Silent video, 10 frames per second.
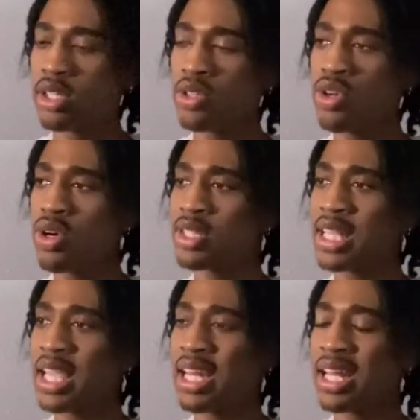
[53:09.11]
You know what I'm
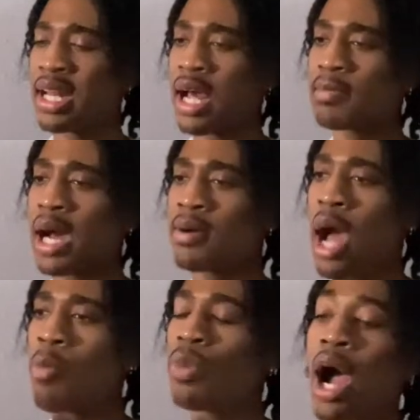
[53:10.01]
saying? And
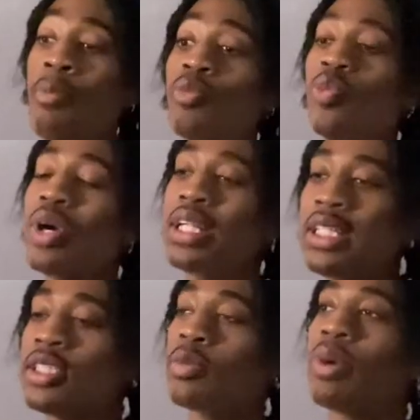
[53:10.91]
I'm
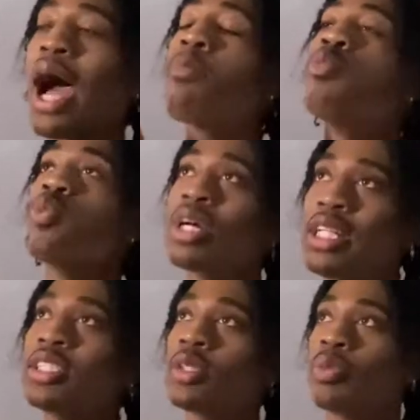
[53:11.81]
willing
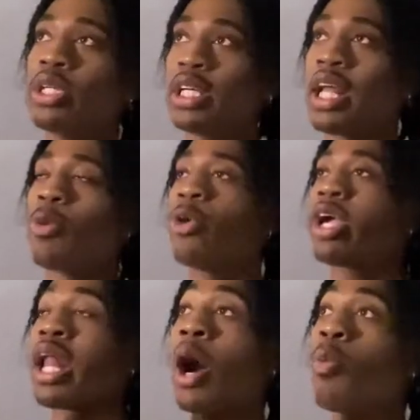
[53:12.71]
to put in that work,
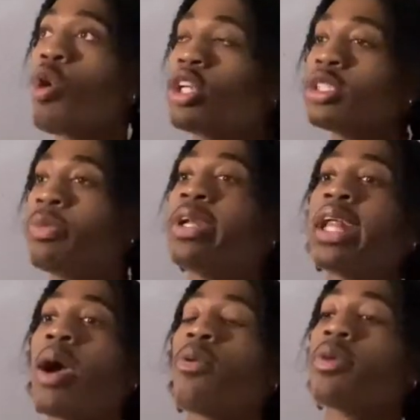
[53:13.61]
and I want to put in
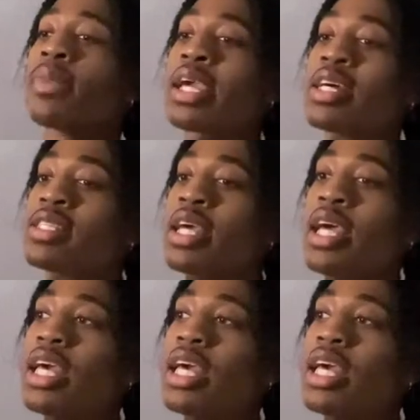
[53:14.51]
that work because